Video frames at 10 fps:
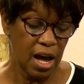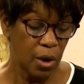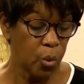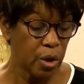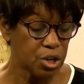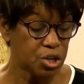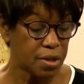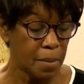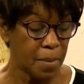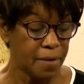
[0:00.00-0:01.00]
I wish
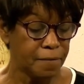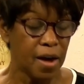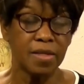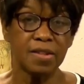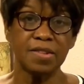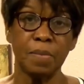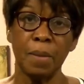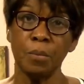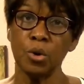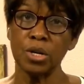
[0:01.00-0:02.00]
that my father
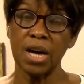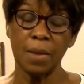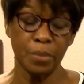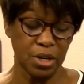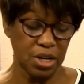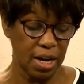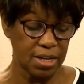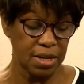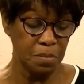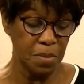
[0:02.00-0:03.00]
spent more time
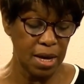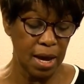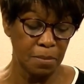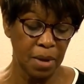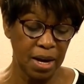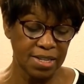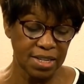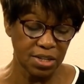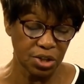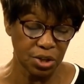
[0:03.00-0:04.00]
protecting me and my
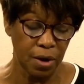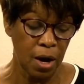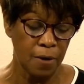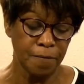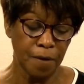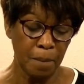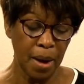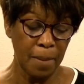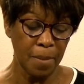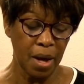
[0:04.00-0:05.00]
sister from
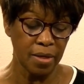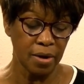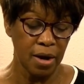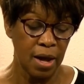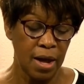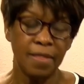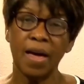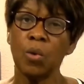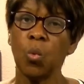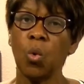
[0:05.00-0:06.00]
my mother
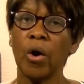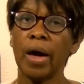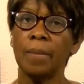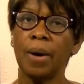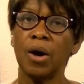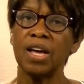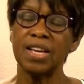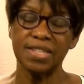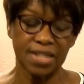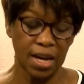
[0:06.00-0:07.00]
than worry about
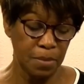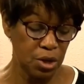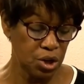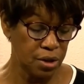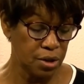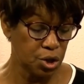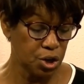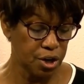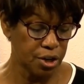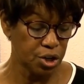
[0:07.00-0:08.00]
his image in the
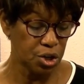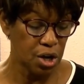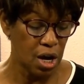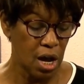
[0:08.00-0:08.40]
church.